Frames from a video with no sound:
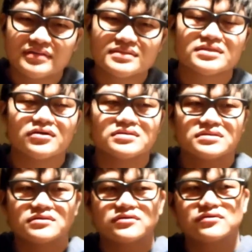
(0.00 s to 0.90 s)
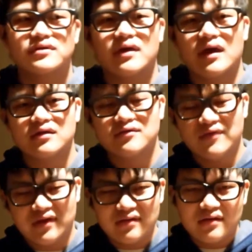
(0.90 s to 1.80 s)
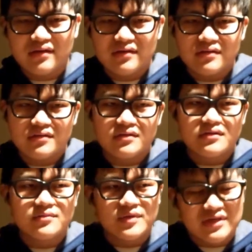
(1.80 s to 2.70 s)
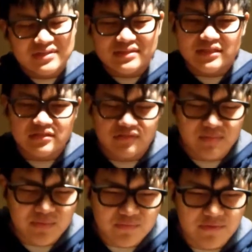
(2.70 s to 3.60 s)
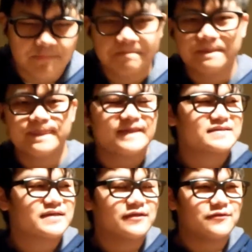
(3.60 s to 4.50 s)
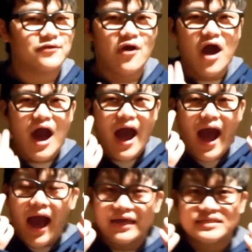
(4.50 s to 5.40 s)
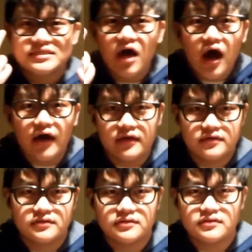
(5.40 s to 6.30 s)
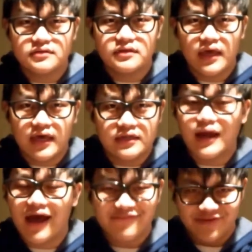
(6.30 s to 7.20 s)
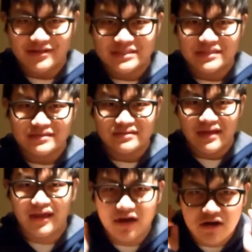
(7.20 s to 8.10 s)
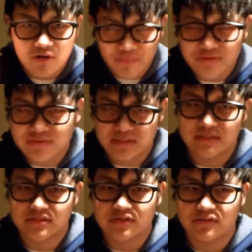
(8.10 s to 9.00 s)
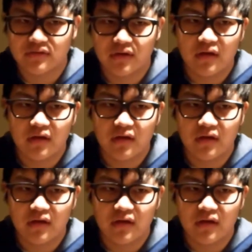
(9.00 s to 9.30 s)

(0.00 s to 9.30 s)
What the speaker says: starts to activate because of sensory memory. It's either I saw it and I felt it and I heard what they're saying too.